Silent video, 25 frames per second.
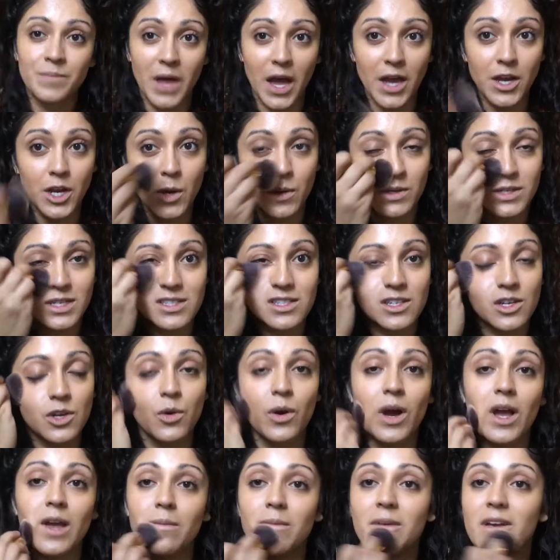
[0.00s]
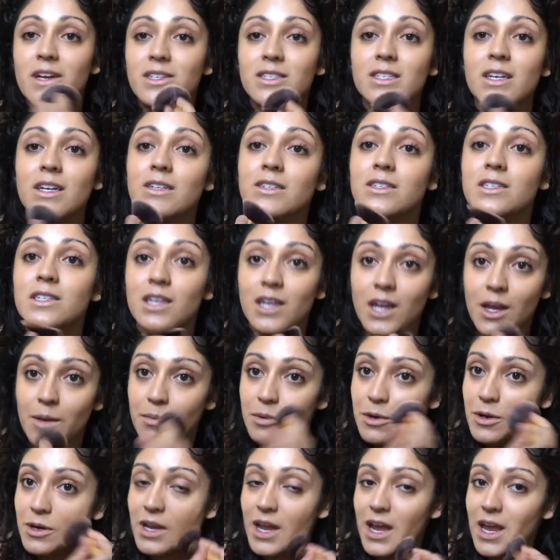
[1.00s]
I know it doesn't quite make sense that I
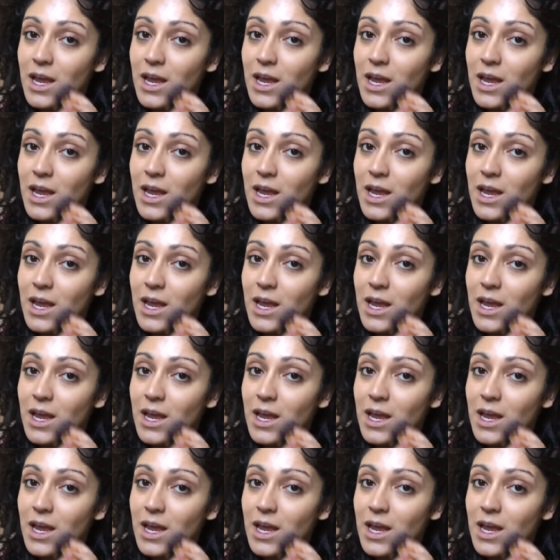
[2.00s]
put